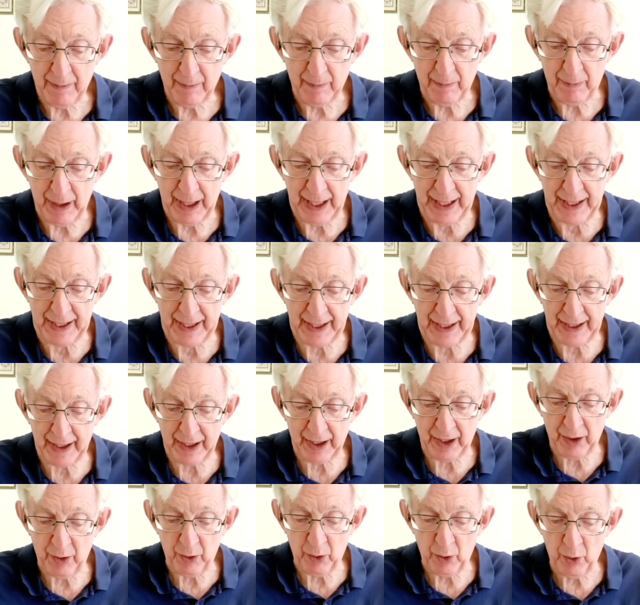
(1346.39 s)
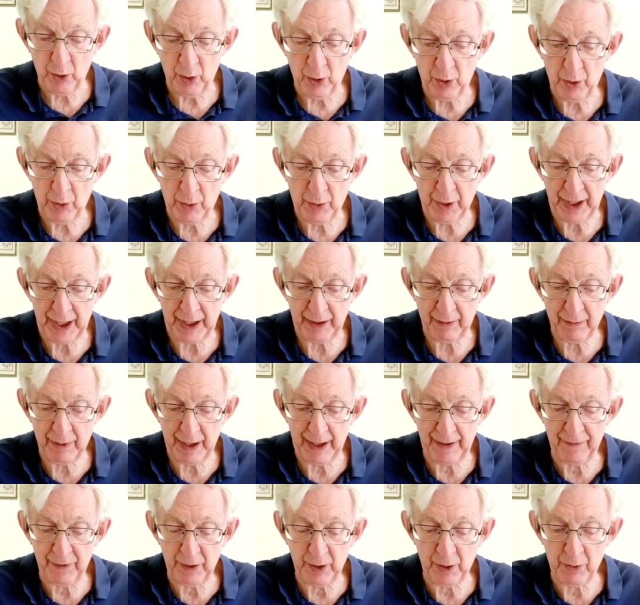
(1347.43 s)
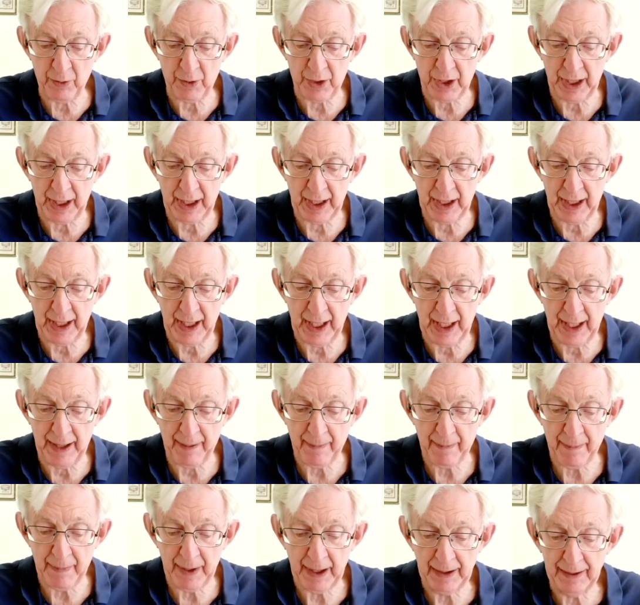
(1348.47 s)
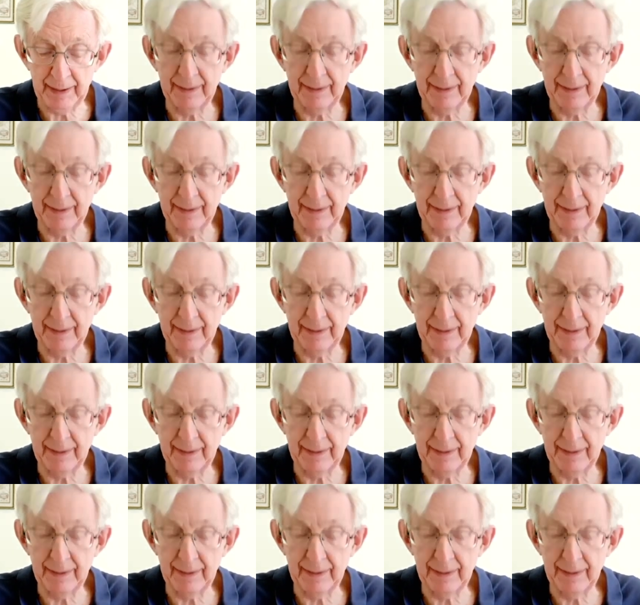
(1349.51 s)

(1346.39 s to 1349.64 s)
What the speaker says: Blessed are all who take refuge in him.